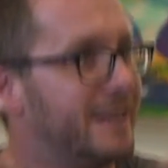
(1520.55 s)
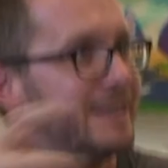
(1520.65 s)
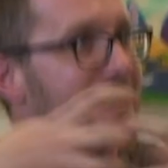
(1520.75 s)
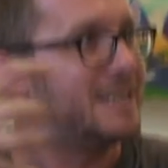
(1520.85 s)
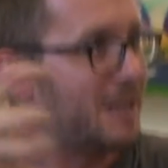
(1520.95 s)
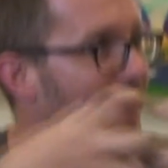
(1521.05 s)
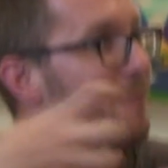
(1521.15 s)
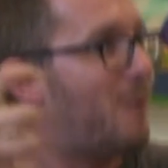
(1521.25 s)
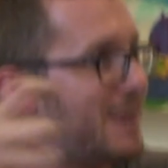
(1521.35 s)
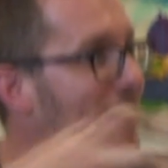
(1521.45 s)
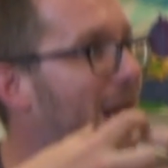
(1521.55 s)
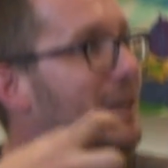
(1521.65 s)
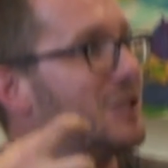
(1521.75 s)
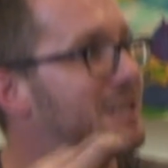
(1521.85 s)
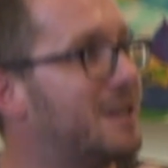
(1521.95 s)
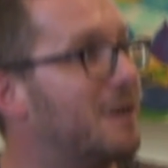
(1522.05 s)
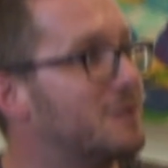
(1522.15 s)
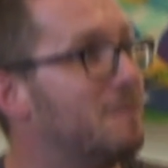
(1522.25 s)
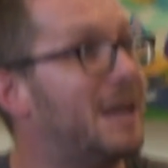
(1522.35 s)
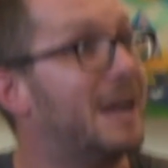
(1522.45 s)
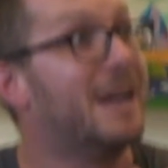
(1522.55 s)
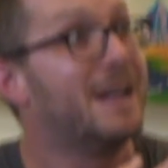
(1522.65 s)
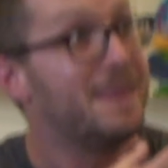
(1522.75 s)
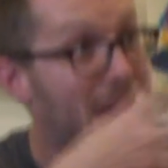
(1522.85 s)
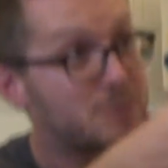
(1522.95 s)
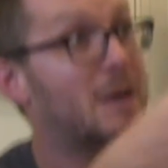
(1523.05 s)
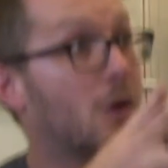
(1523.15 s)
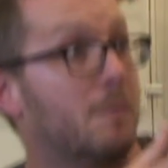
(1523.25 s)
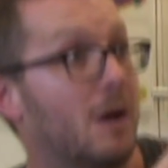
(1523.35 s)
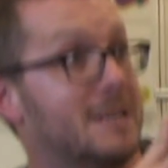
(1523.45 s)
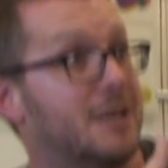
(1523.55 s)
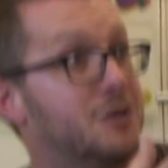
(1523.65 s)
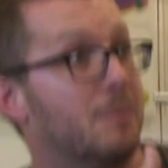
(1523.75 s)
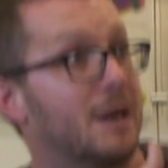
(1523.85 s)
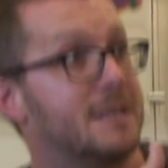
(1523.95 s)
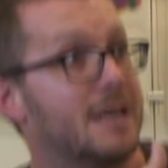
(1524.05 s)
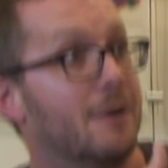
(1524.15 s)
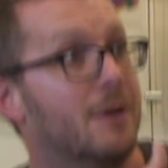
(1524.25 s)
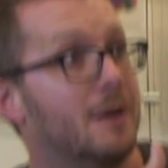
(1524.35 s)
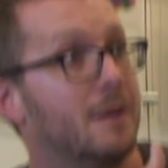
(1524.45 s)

This is like where the clashes start to appear. That's where globalization breaks down.